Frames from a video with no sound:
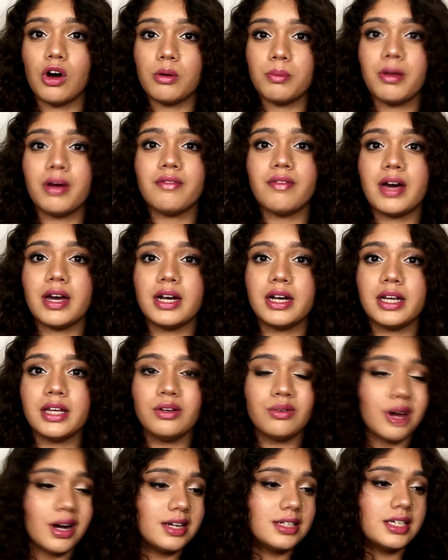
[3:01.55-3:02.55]
on my vanity,
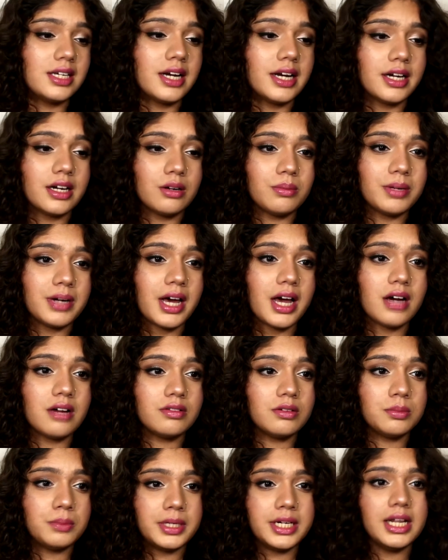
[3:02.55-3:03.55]
you can't see right now, but I
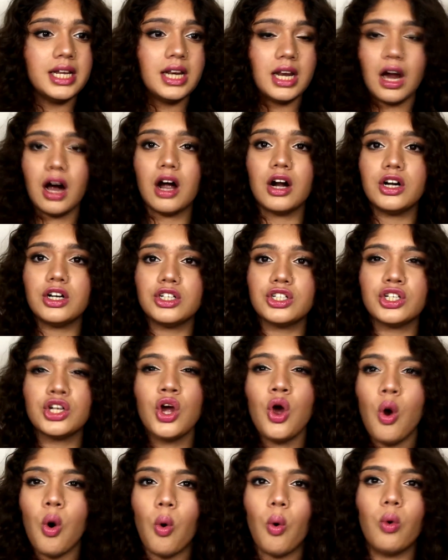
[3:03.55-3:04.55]
have a pretty
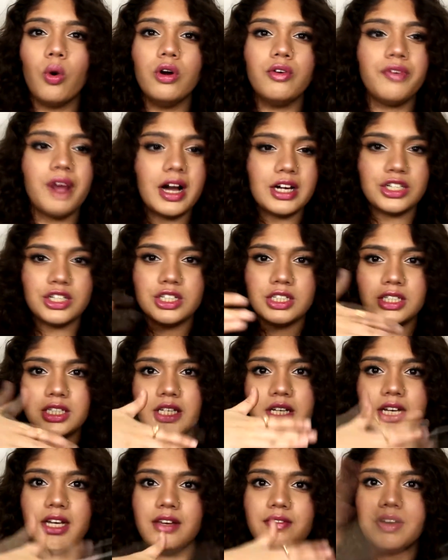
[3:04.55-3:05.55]
large old-fashioned
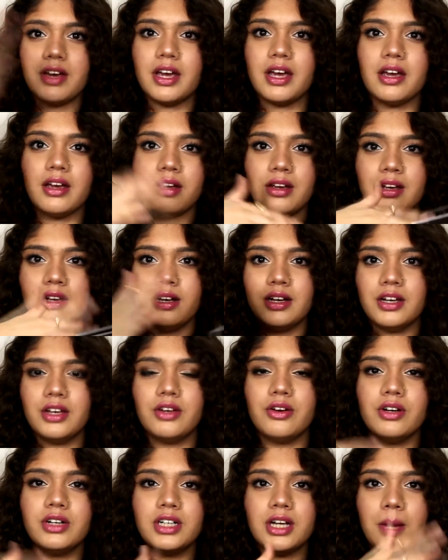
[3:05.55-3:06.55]
three-way,
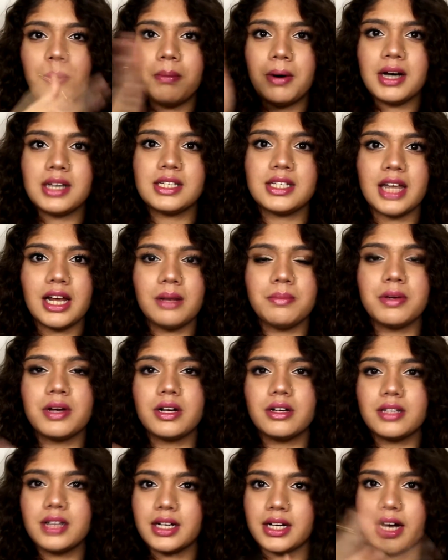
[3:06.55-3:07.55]
dabba style
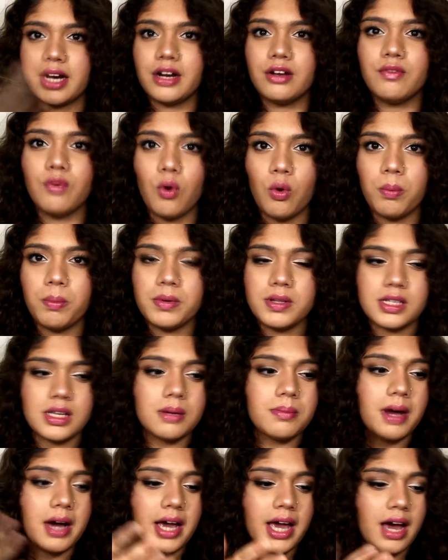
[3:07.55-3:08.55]
mirror that kind of opens
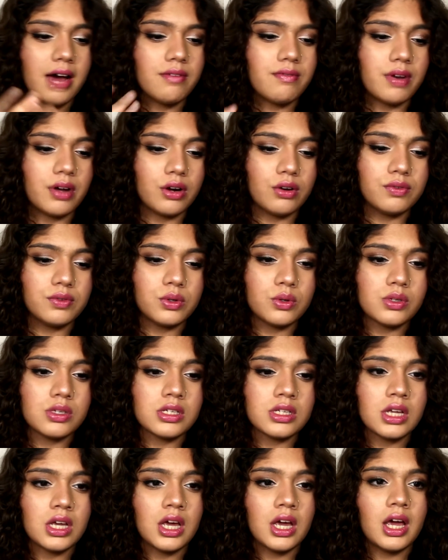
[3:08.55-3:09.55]
up. I have one of
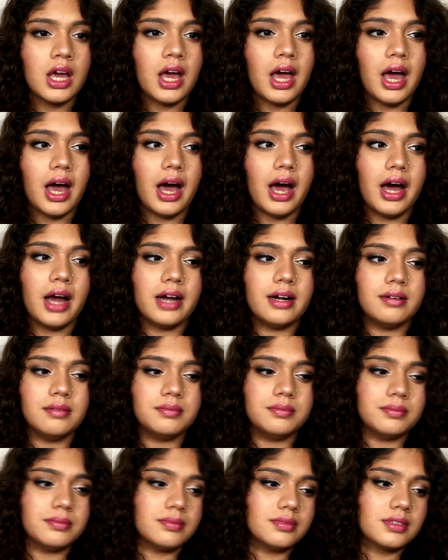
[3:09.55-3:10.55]
those,
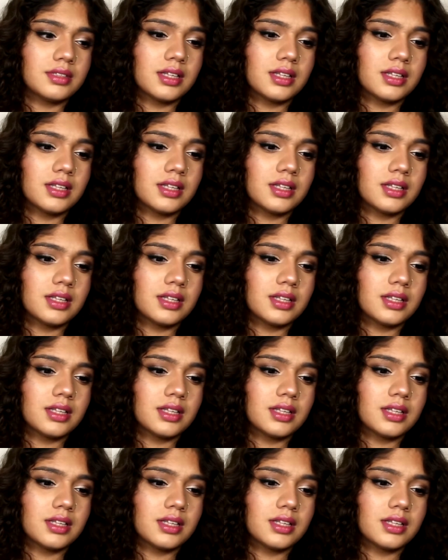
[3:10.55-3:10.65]
and